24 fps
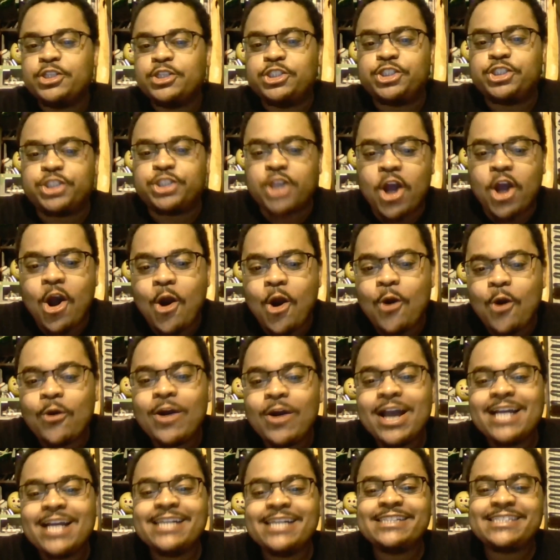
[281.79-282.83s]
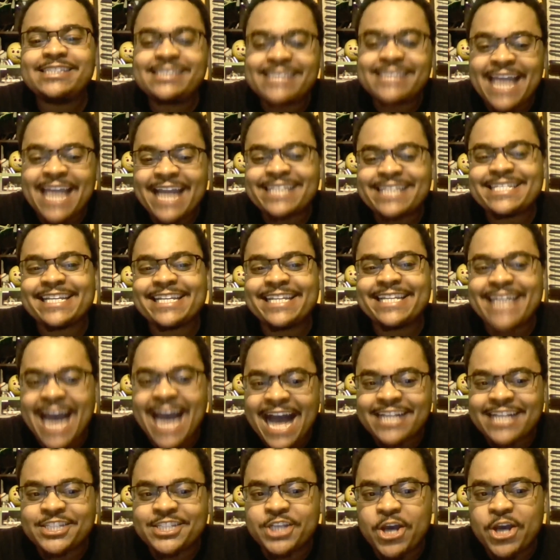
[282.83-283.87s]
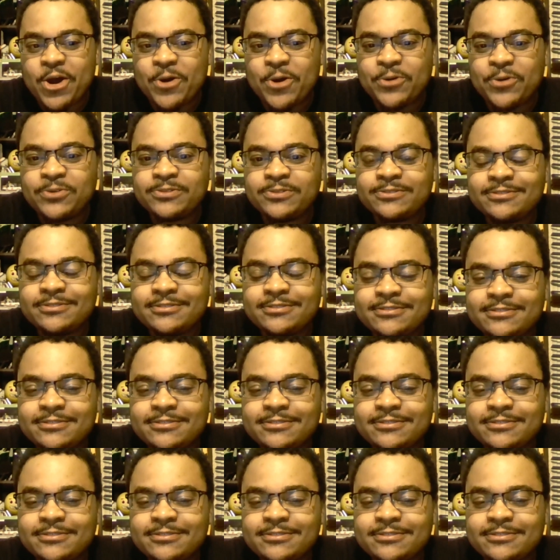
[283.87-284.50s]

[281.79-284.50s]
Joe Santagato.